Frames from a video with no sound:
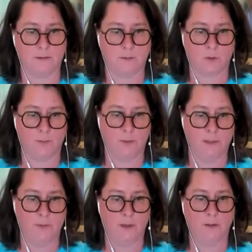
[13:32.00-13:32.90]
Subscriber
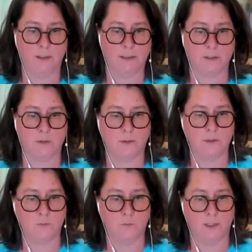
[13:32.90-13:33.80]
email is
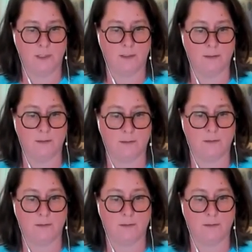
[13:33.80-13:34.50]
going to be